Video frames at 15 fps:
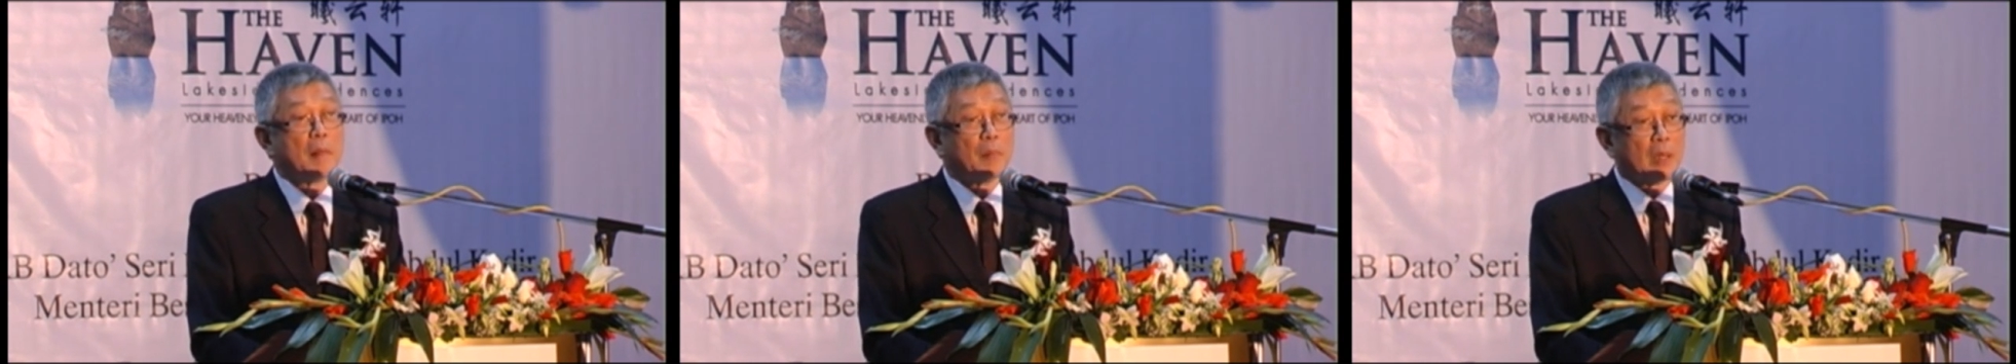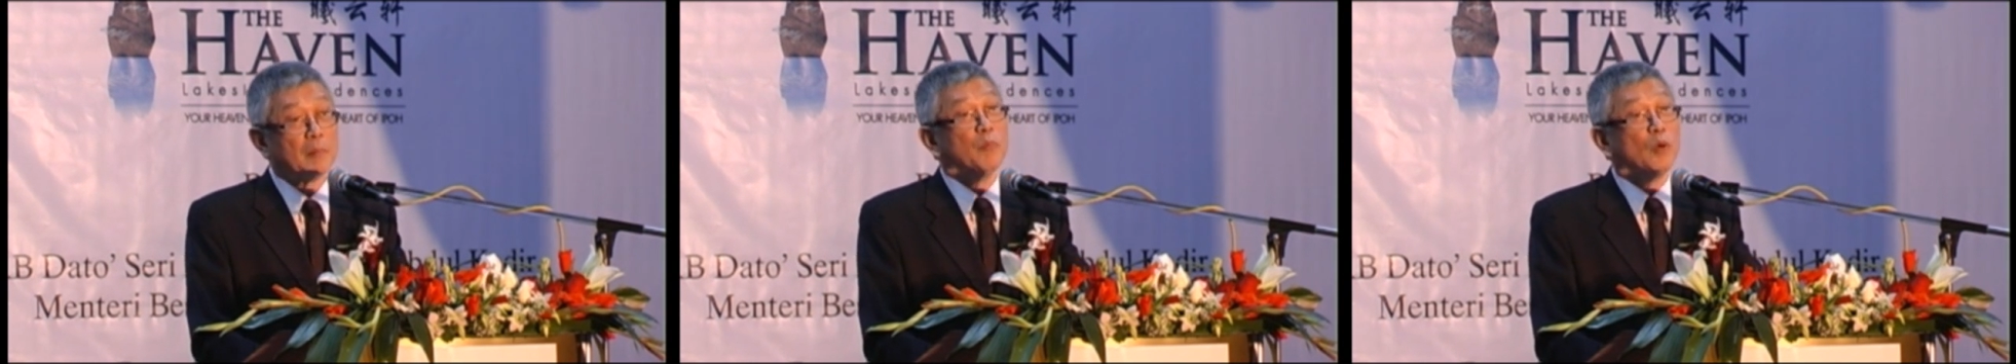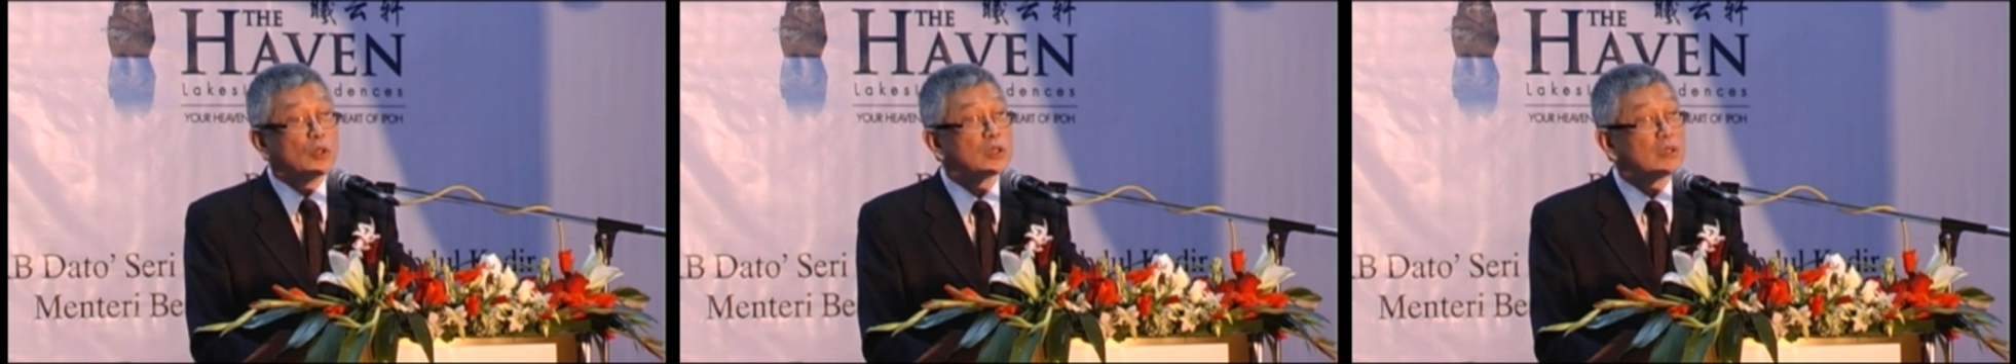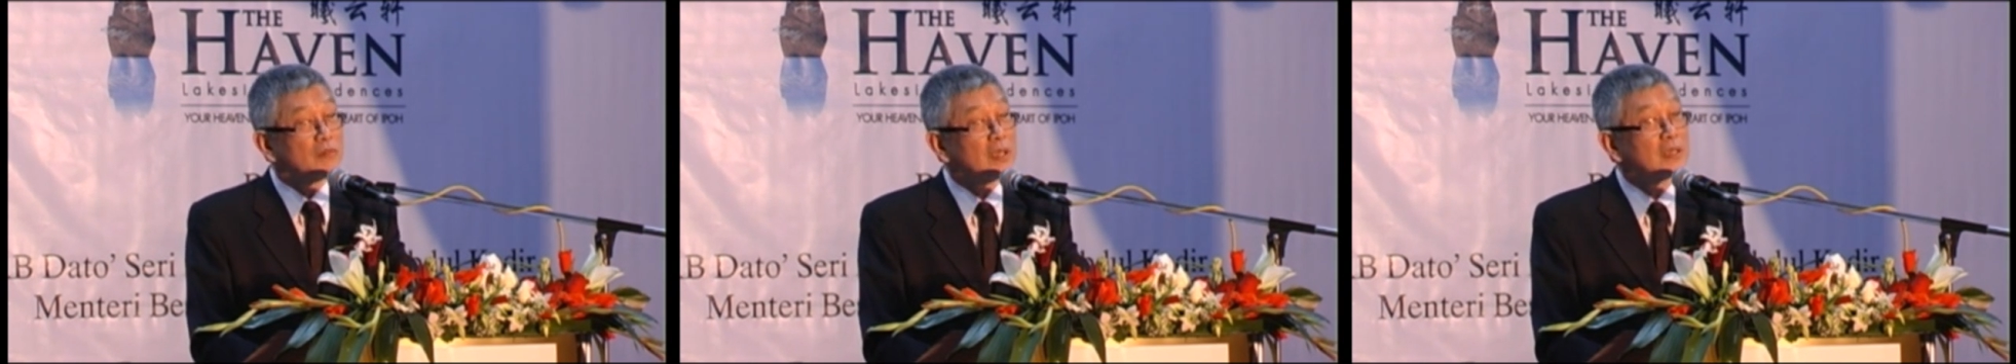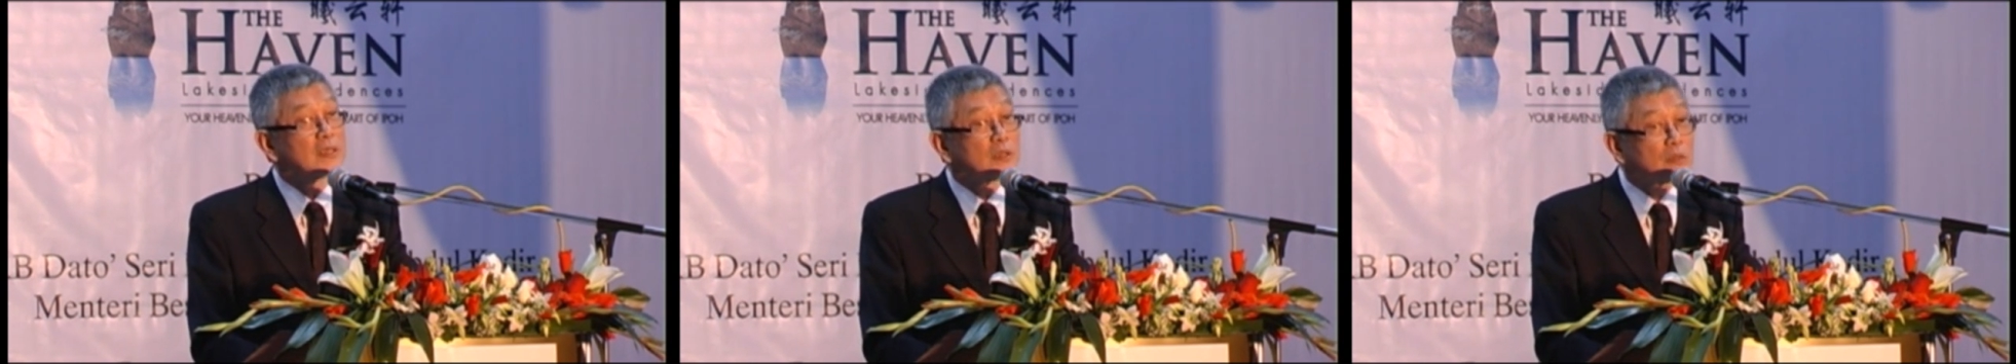But most of
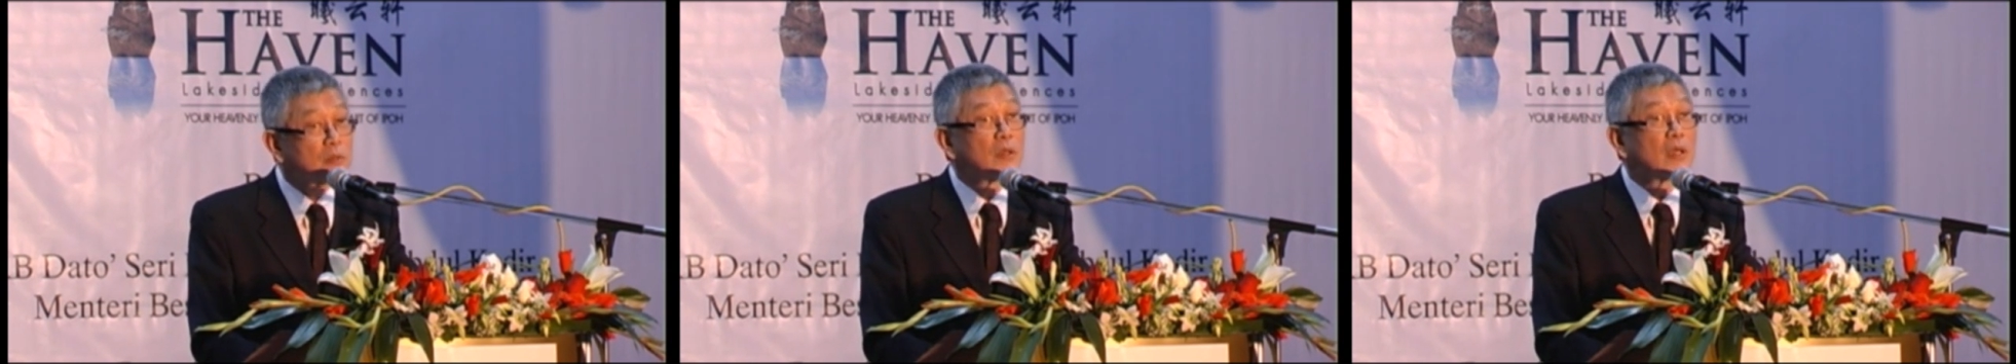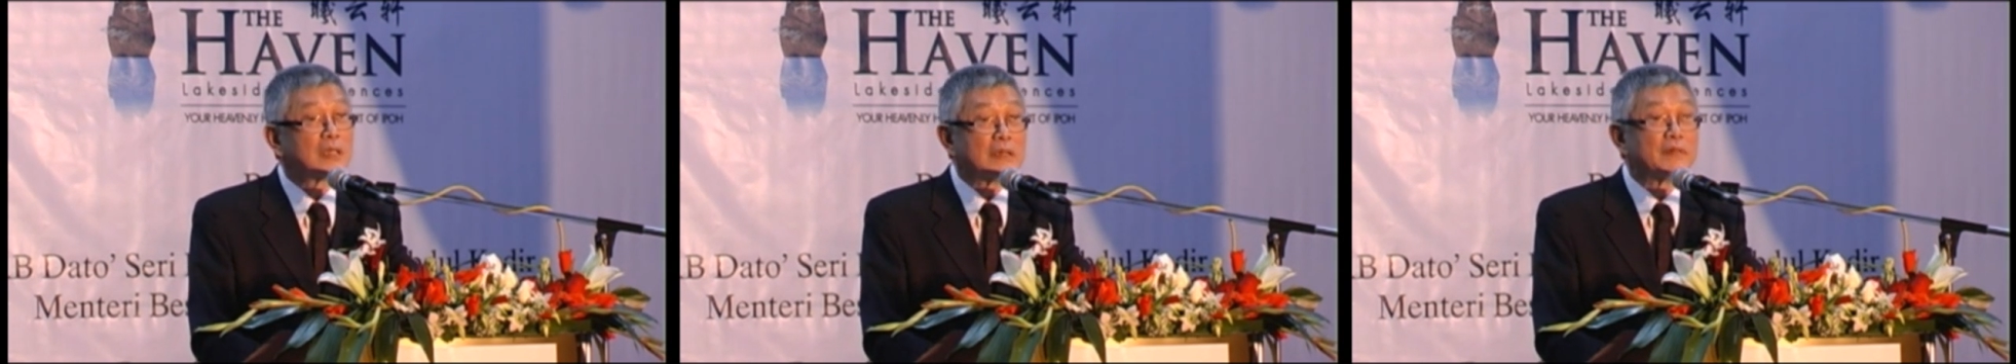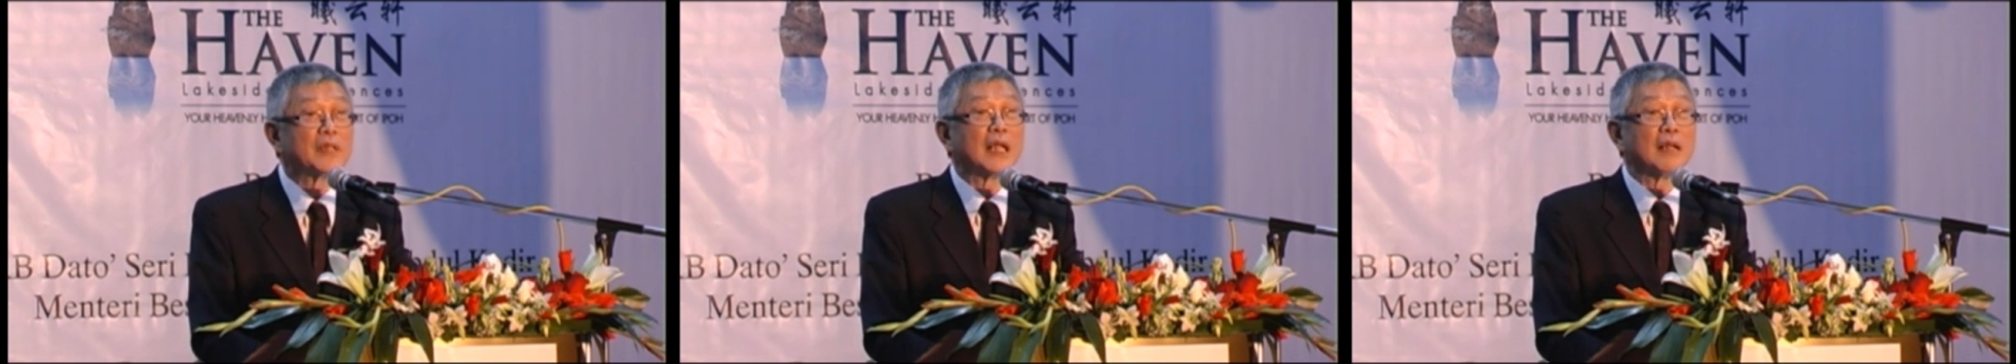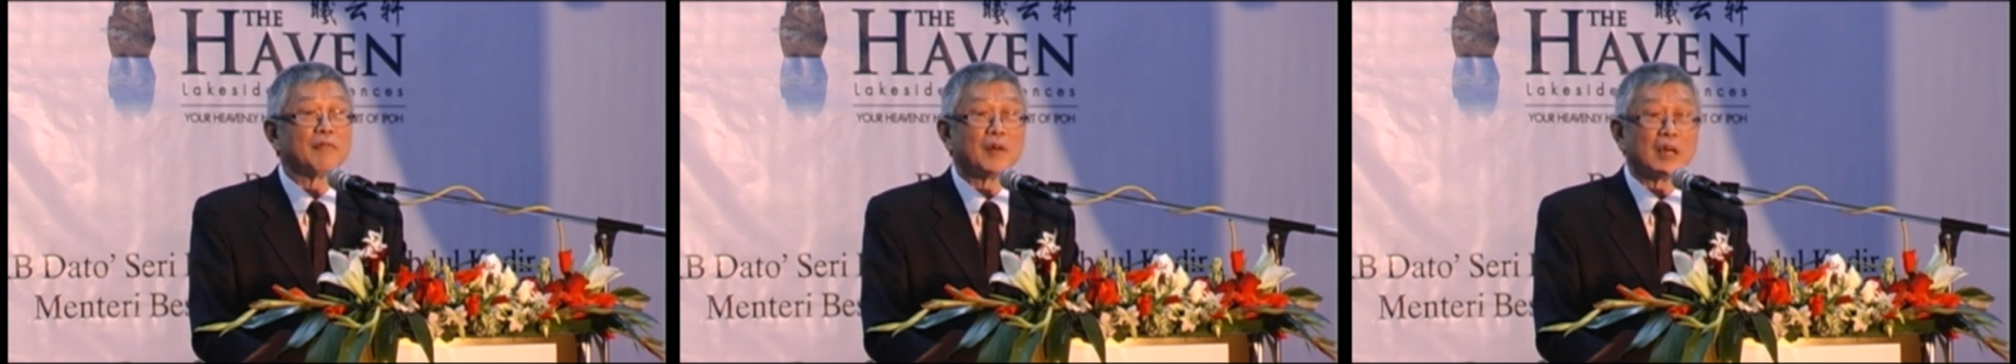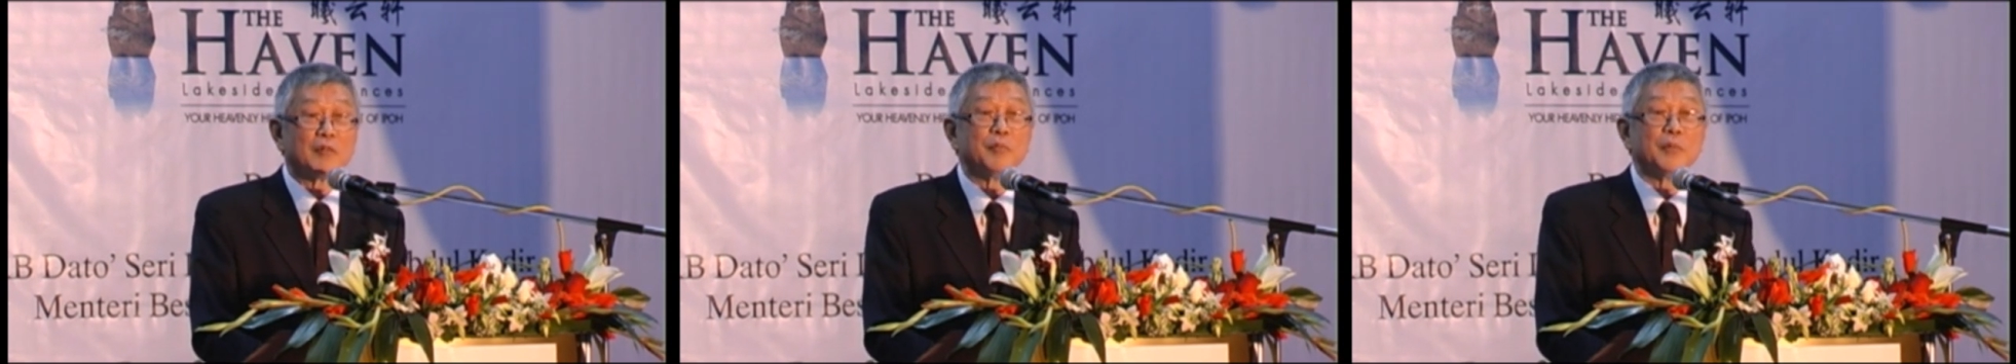us do not even have
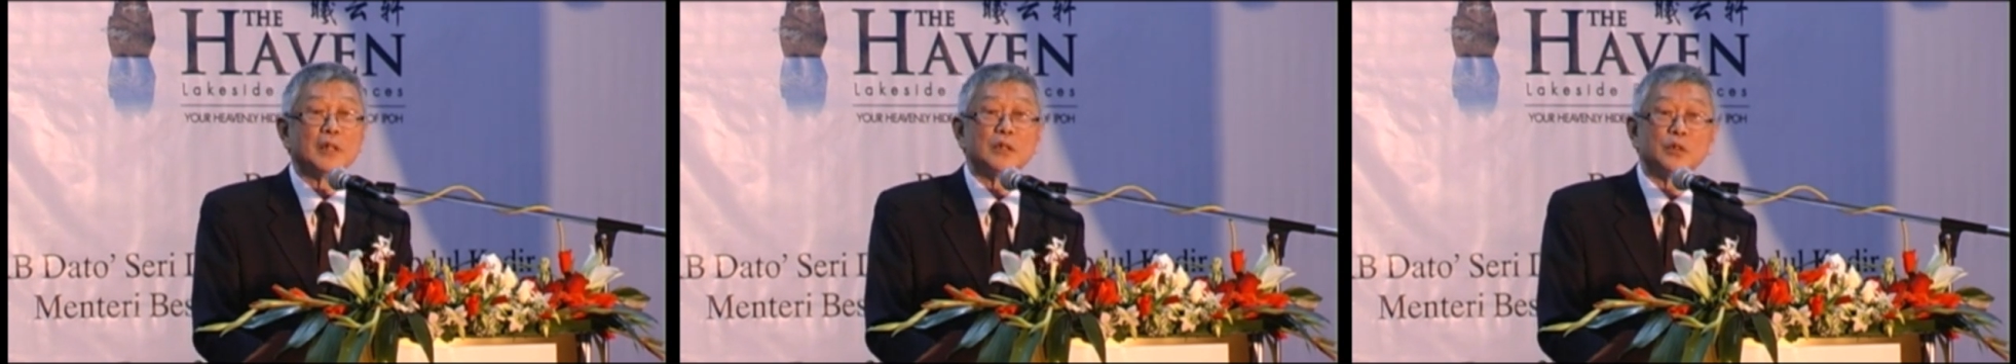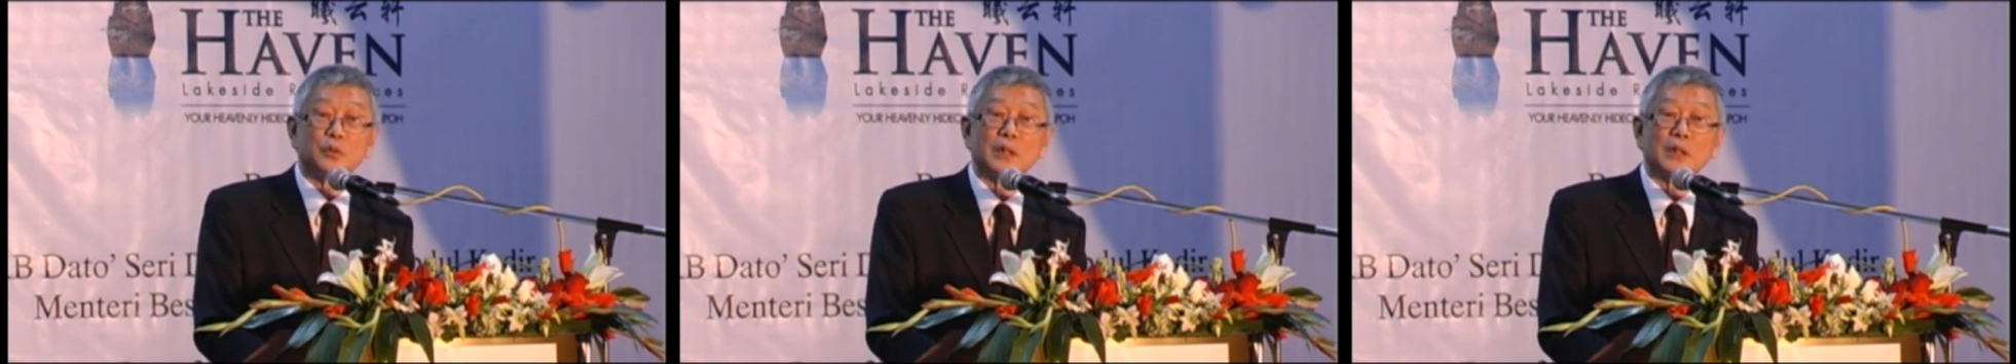$5 million